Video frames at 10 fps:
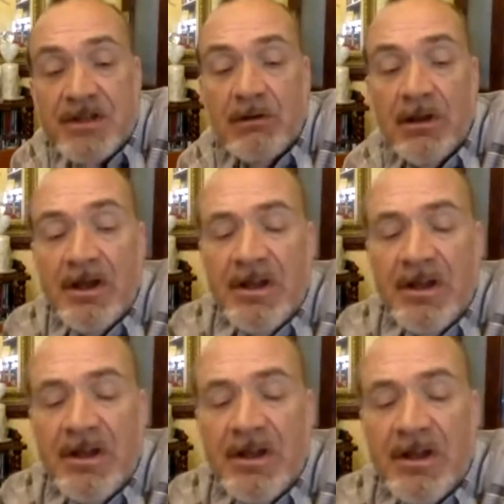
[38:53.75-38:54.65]
So
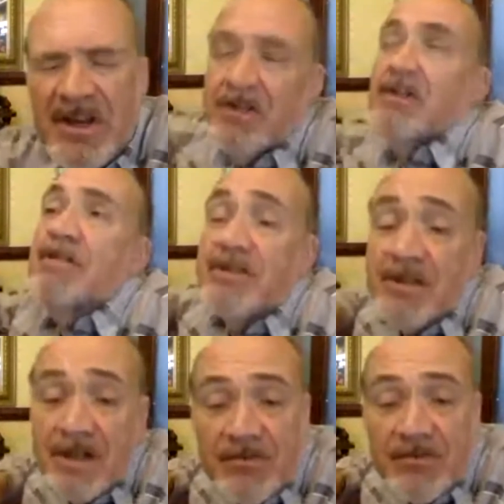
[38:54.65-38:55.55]
learning about
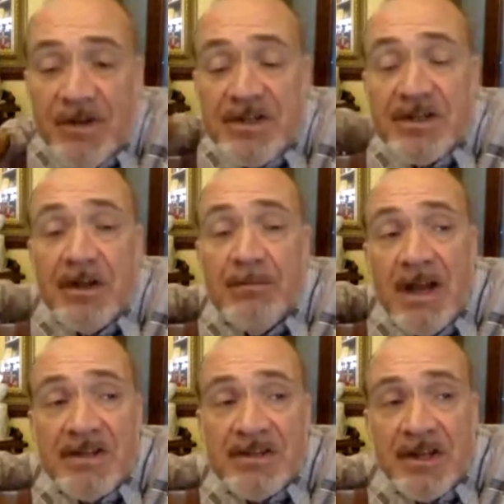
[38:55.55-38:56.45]
the design
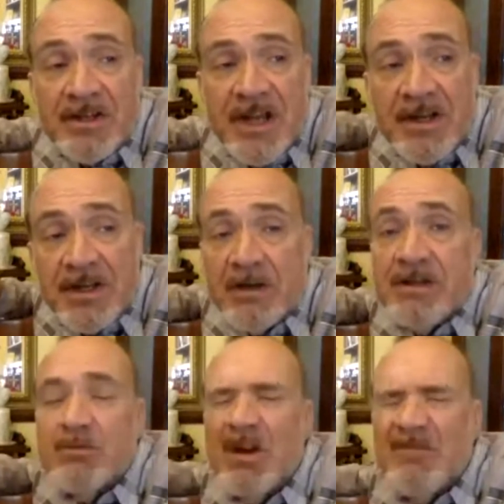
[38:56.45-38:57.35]
patterns understanding
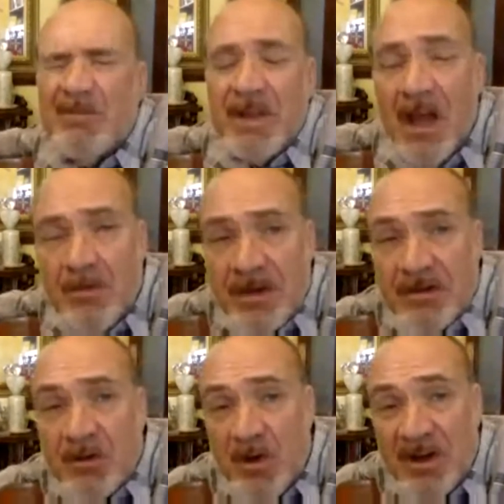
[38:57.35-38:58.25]
is a way of
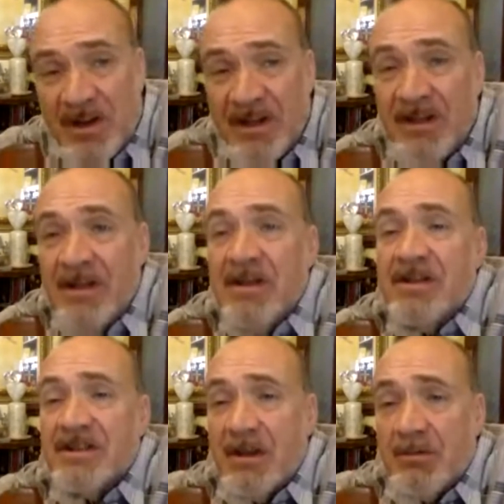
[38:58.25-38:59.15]
becoming quickly
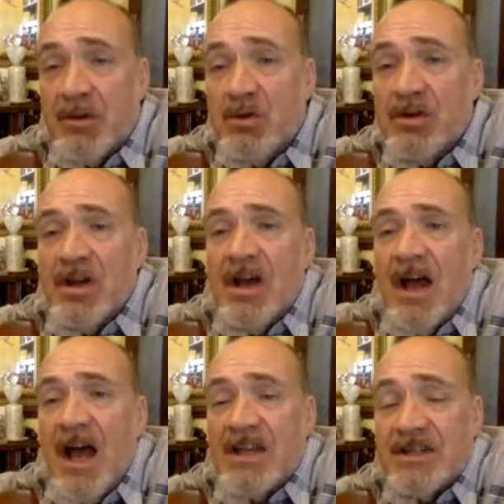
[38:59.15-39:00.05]
someone who
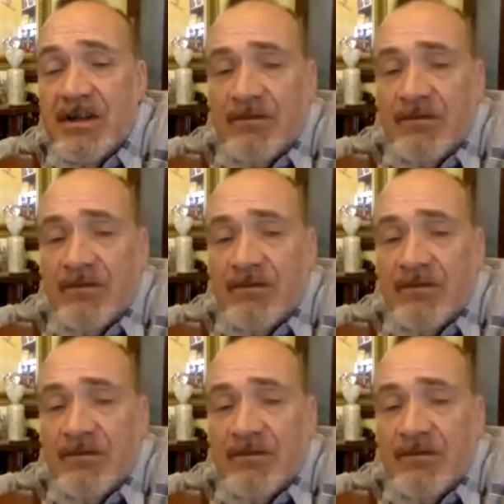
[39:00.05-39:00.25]
has